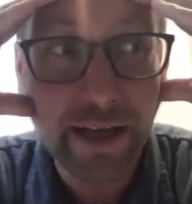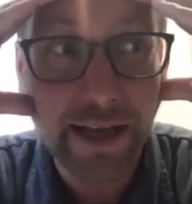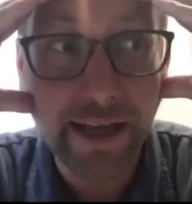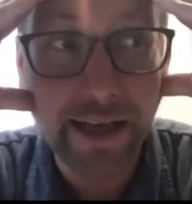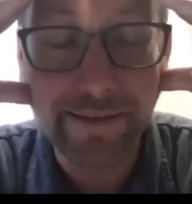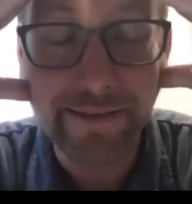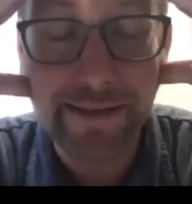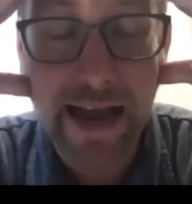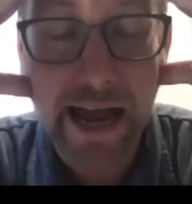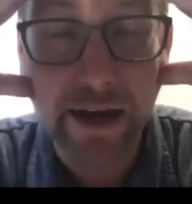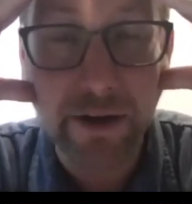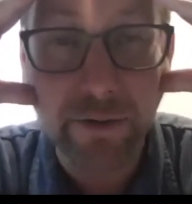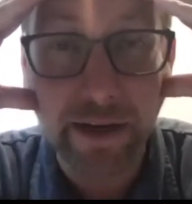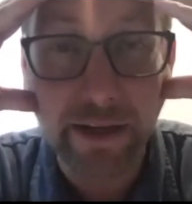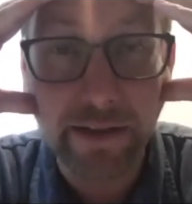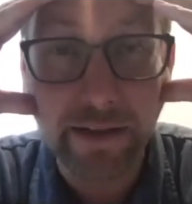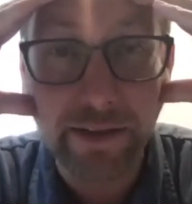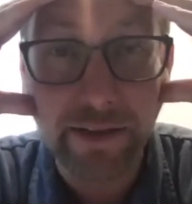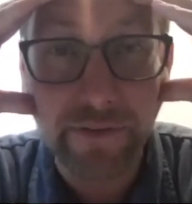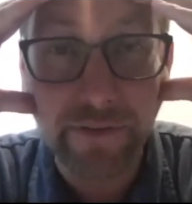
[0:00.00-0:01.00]
it's not
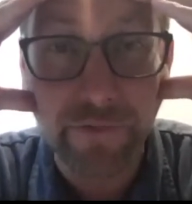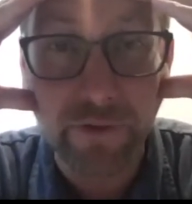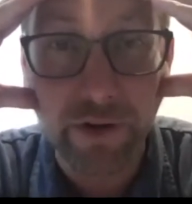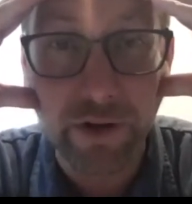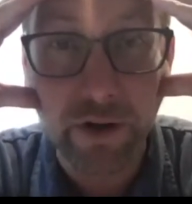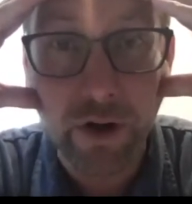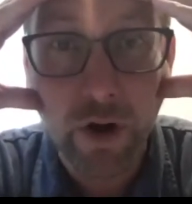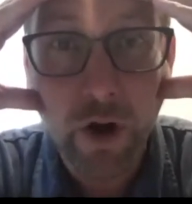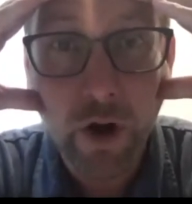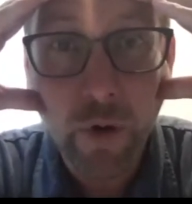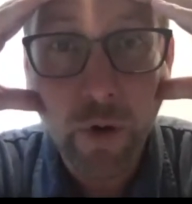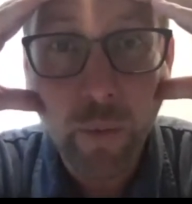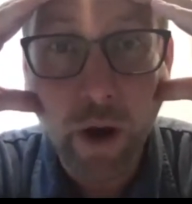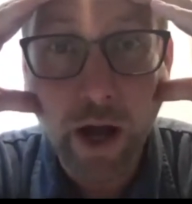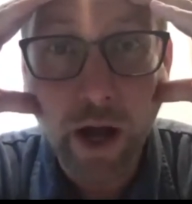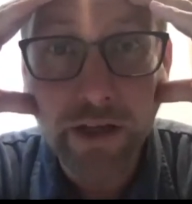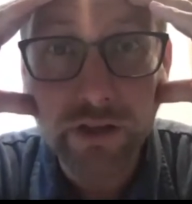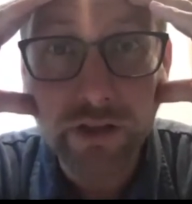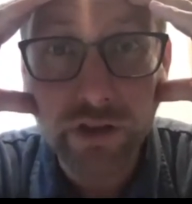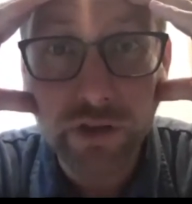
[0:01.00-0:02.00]
crazy for
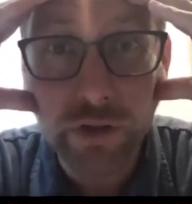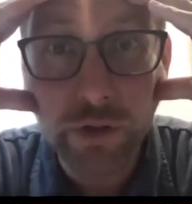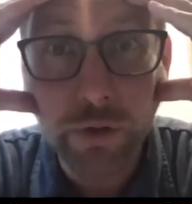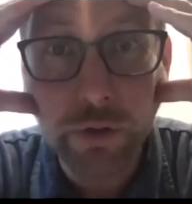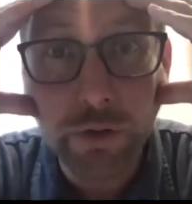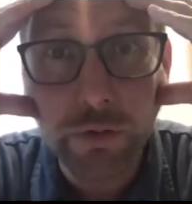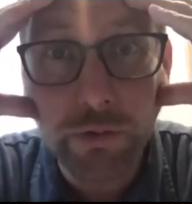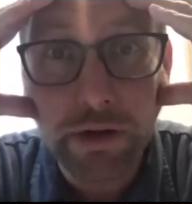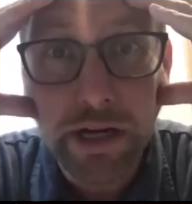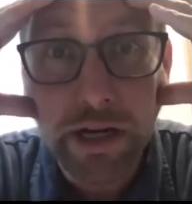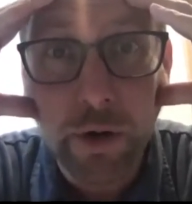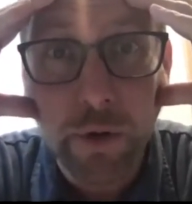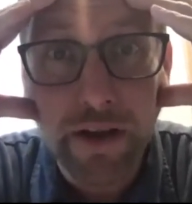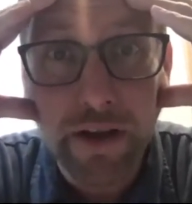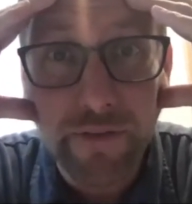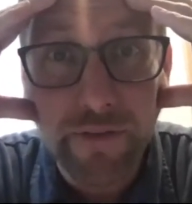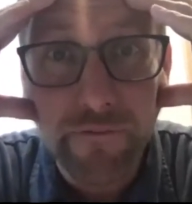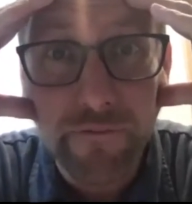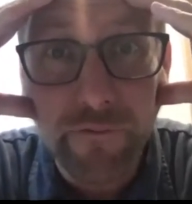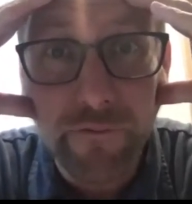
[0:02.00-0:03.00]
1, 2, 3, or
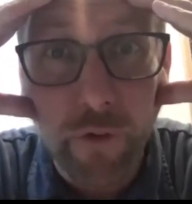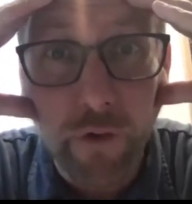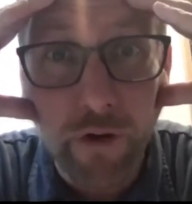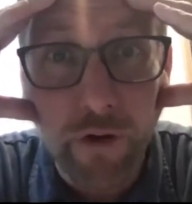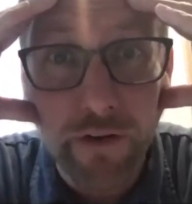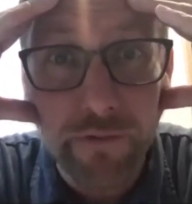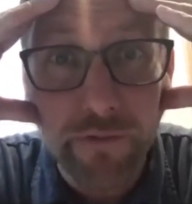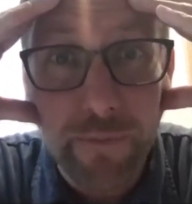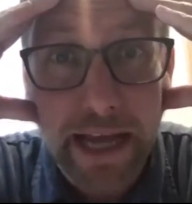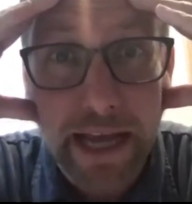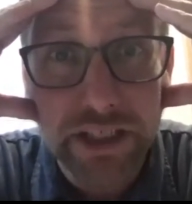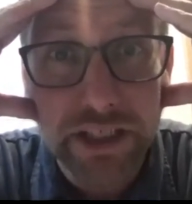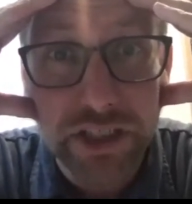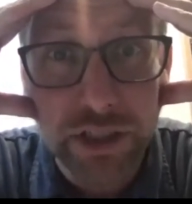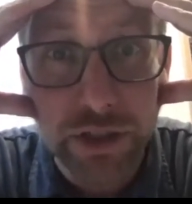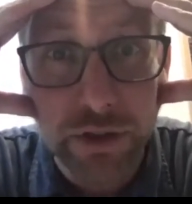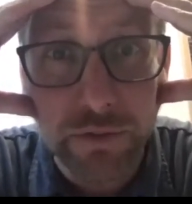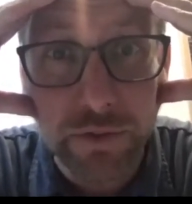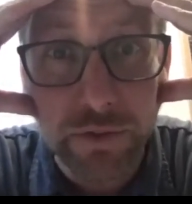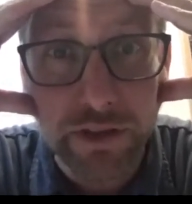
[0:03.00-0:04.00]
even 4 of my
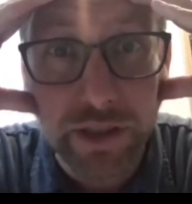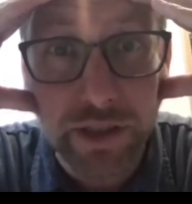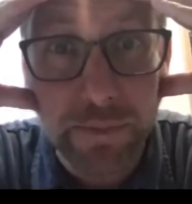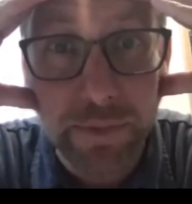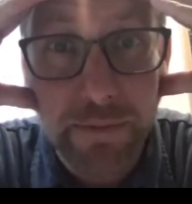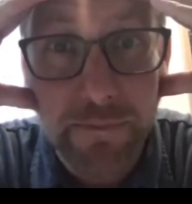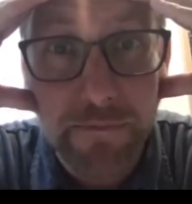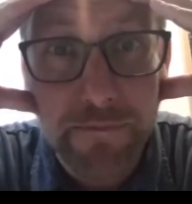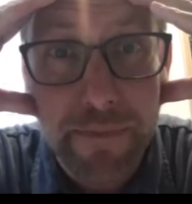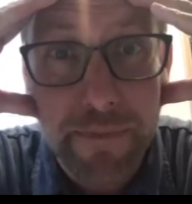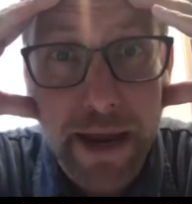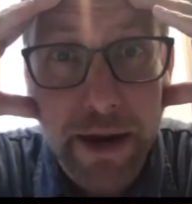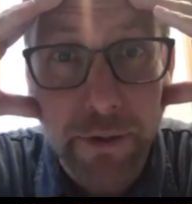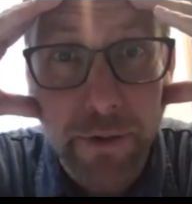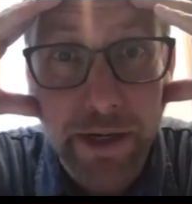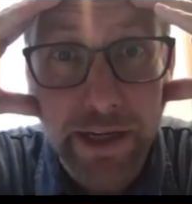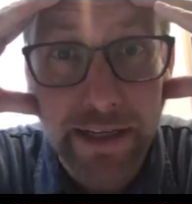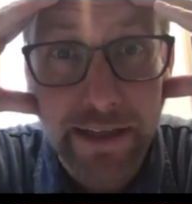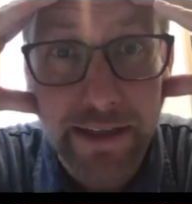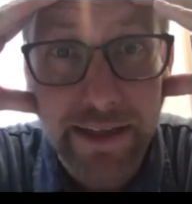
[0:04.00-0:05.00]
children to be
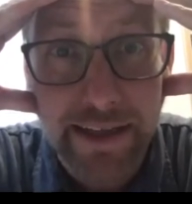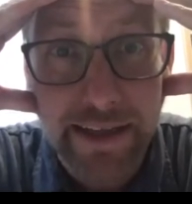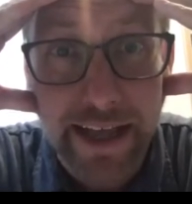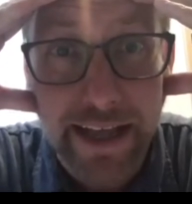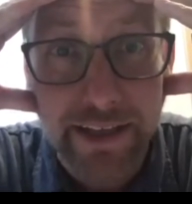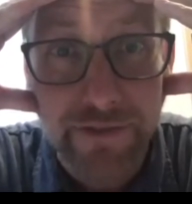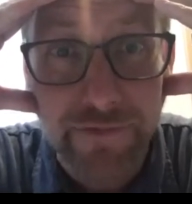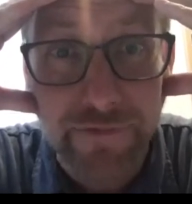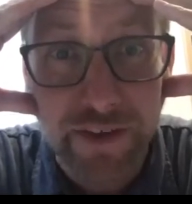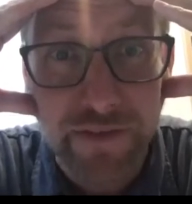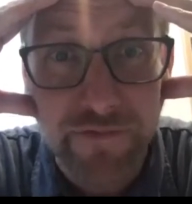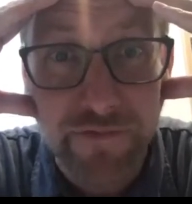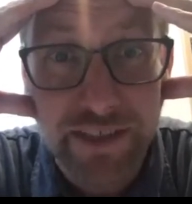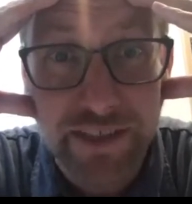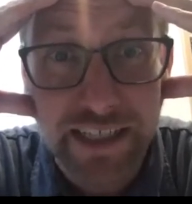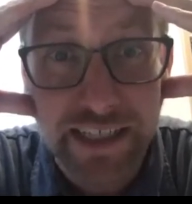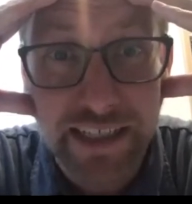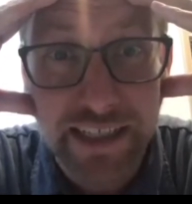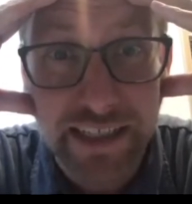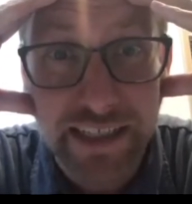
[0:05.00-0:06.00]
married in the next
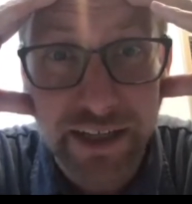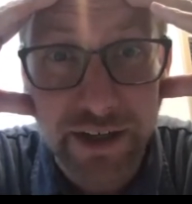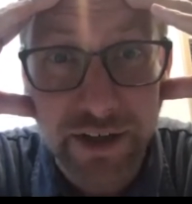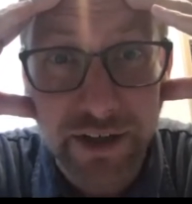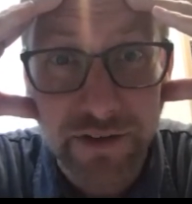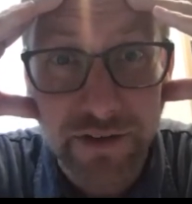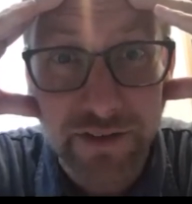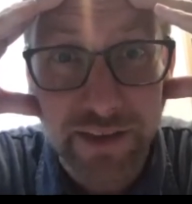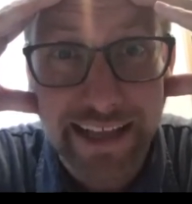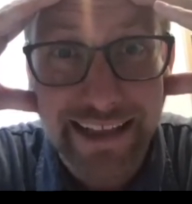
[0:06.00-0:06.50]
15 years.